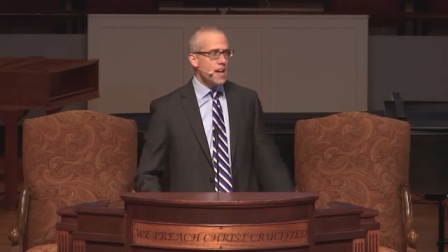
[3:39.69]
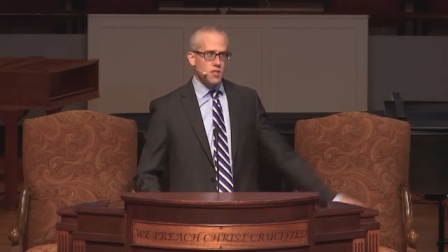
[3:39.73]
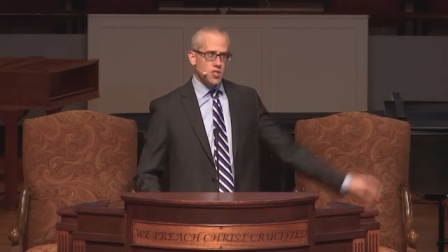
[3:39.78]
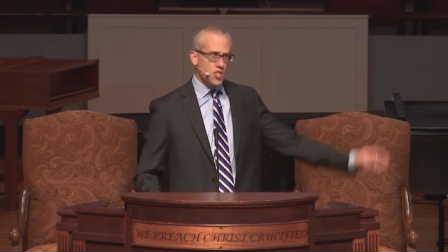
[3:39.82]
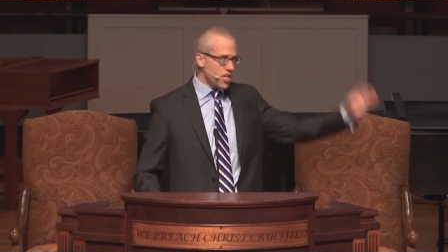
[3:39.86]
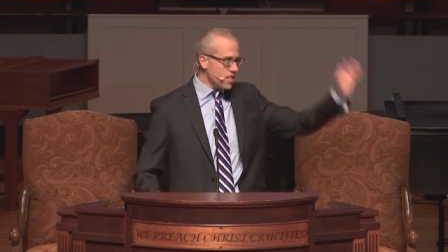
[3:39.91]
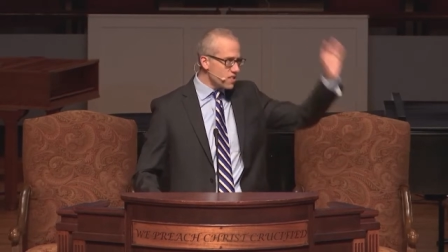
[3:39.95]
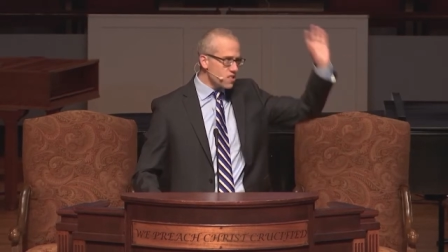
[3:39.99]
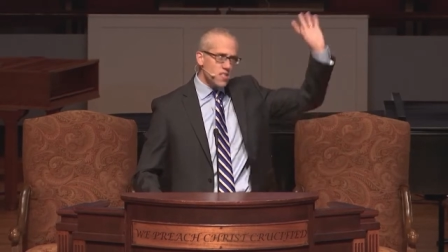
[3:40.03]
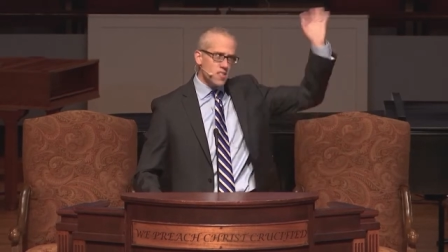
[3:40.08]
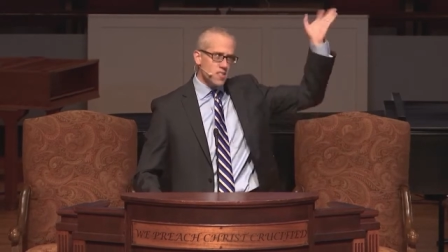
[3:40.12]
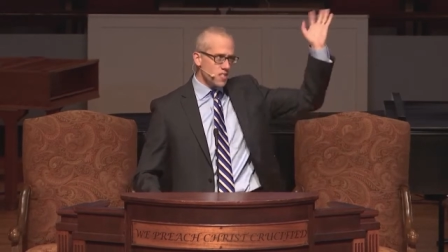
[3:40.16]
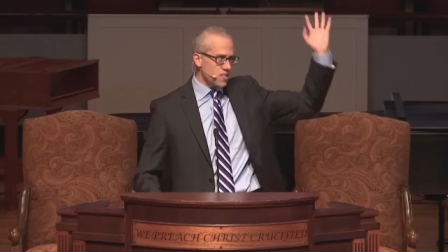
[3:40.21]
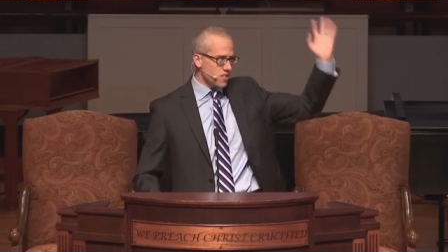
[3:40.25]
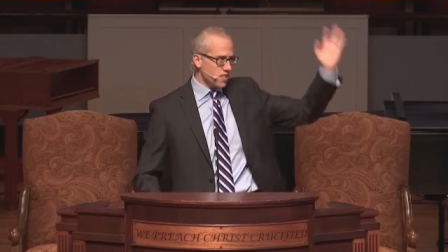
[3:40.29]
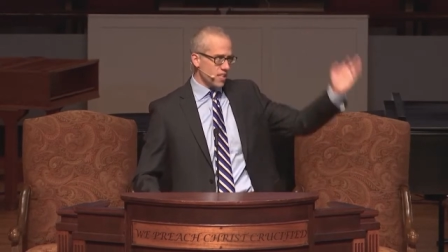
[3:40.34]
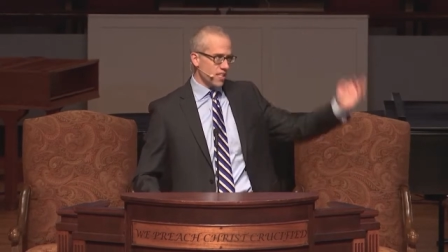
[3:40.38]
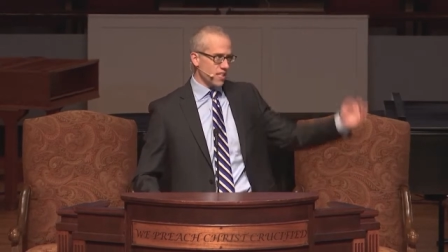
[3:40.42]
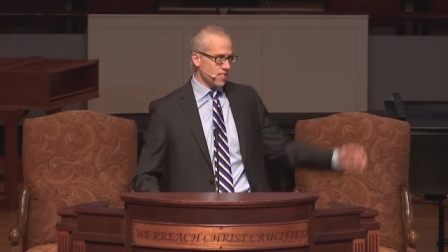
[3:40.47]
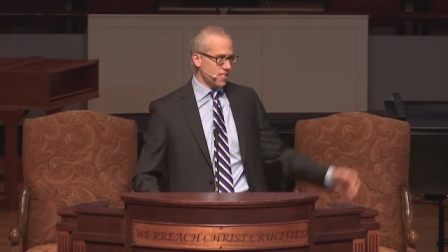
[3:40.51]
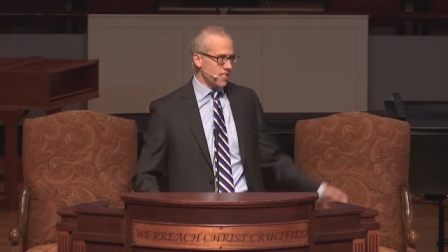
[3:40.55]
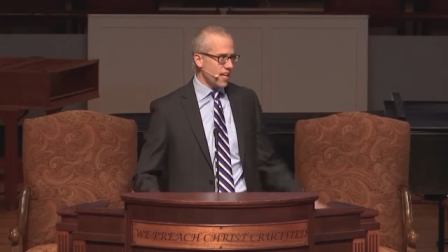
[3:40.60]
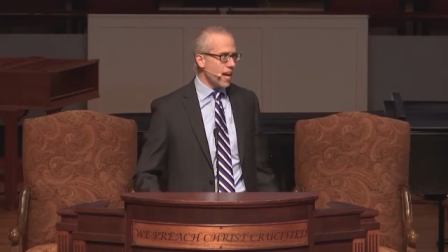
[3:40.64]
Jesus is
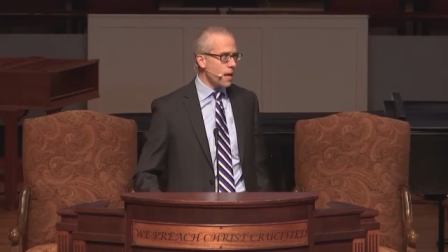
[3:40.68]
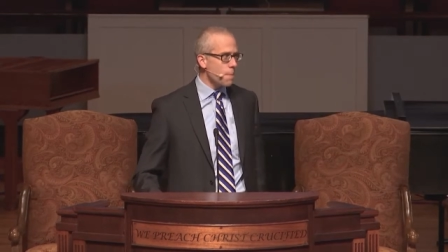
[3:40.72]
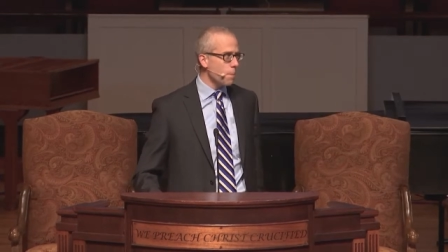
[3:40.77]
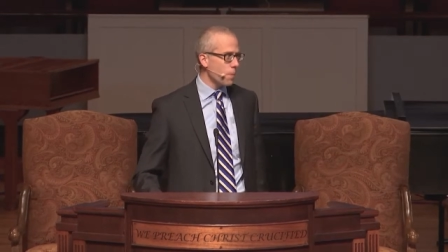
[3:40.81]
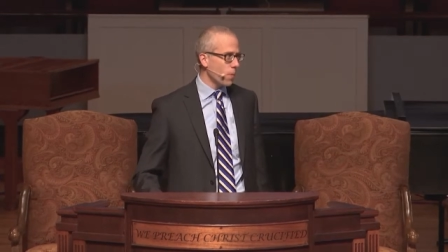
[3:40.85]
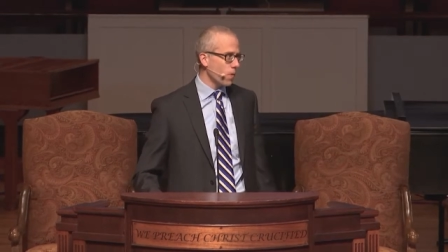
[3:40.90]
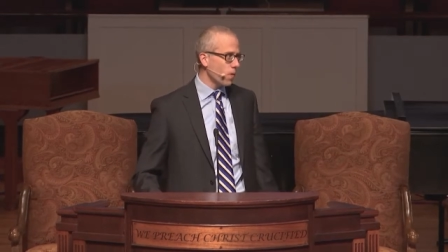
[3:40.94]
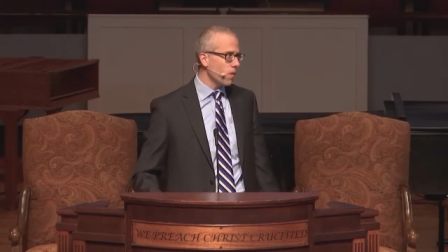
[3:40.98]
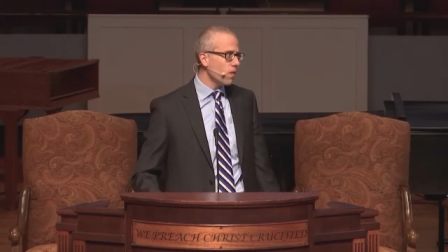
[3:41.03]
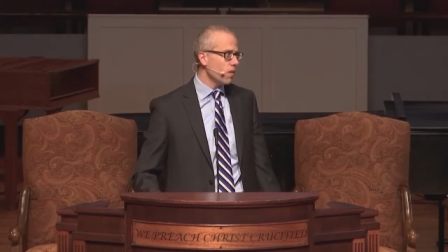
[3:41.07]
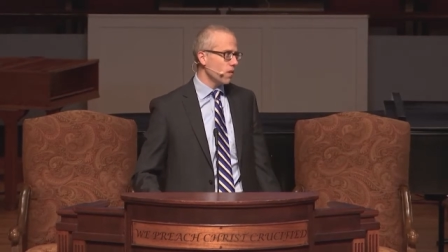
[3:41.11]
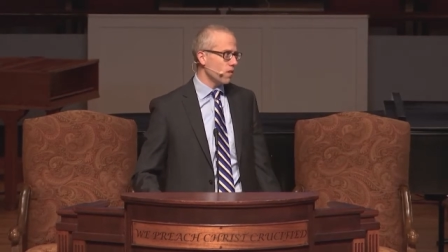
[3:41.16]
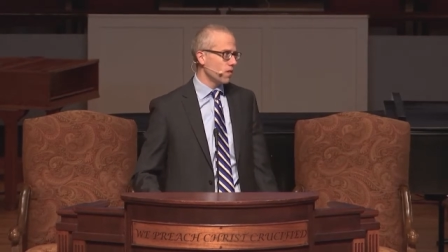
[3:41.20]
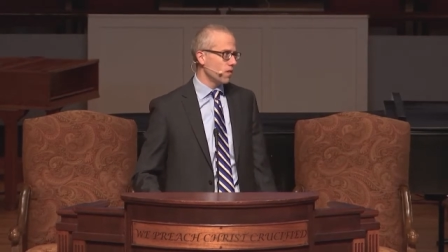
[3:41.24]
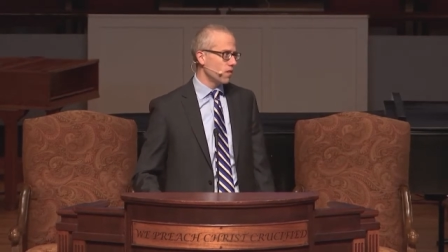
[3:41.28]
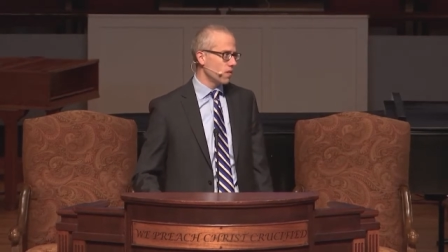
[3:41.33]
an example.